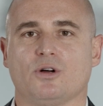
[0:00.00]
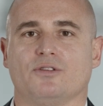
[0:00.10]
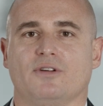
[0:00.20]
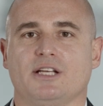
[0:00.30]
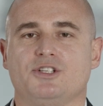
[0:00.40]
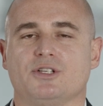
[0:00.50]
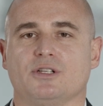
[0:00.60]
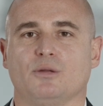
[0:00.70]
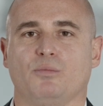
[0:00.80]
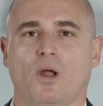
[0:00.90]

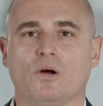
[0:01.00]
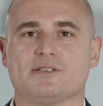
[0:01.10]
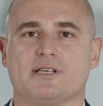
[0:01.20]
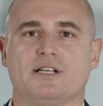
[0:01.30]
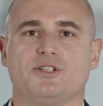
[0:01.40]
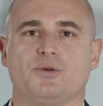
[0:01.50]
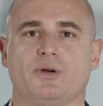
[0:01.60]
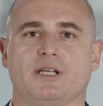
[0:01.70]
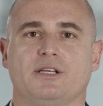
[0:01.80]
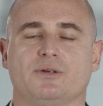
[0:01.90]
conventional block
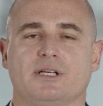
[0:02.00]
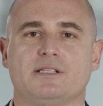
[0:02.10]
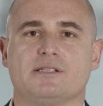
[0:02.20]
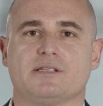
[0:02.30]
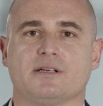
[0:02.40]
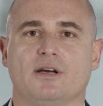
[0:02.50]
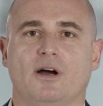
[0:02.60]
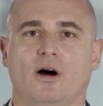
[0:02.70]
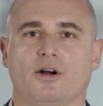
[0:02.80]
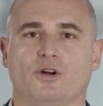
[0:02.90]
centering units
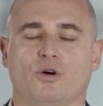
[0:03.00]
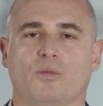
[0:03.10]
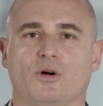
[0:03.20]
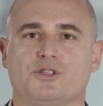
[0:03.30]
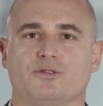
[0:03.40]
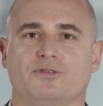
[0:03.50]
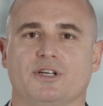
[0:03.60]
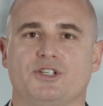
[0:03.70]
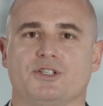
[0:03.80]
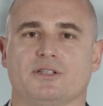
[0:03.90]
are no more
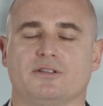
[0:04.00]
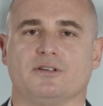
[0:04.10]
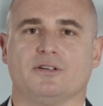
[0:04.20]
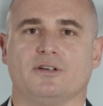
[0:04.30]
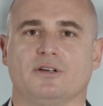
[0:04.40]
sufficient.